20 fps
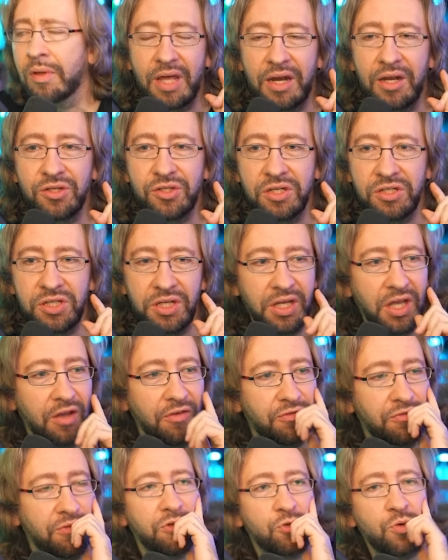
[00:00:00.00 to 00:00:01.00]
That isn't to
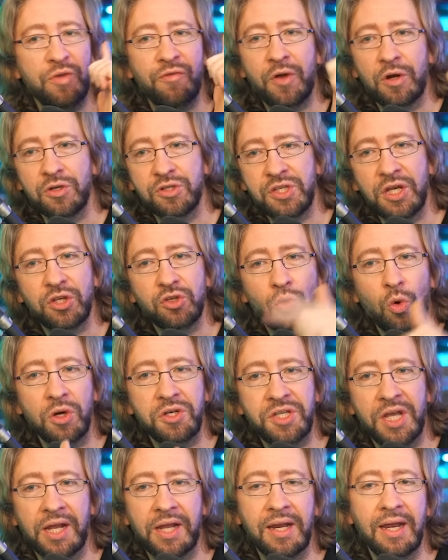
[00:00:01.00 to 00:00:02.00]
give Street Fighter 6 or
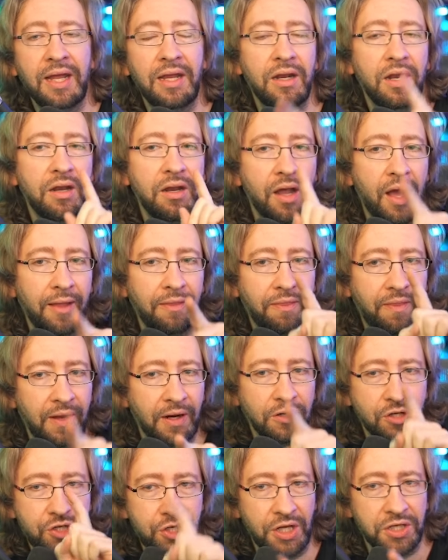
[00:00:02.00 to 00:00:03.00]
Tekken 8 not
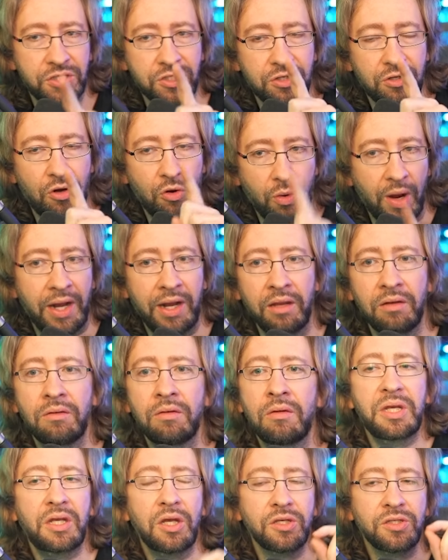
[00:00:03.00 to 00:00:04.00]
their just credit
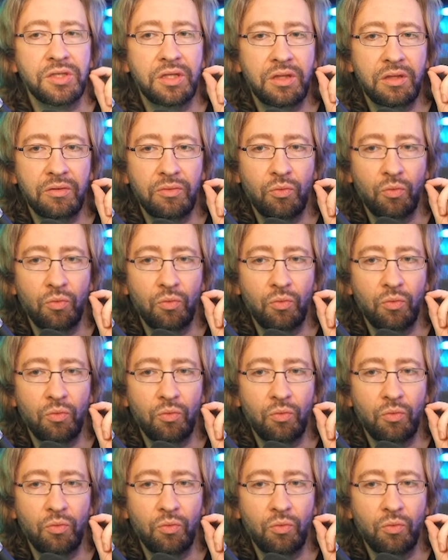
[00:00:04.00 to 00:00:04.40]
because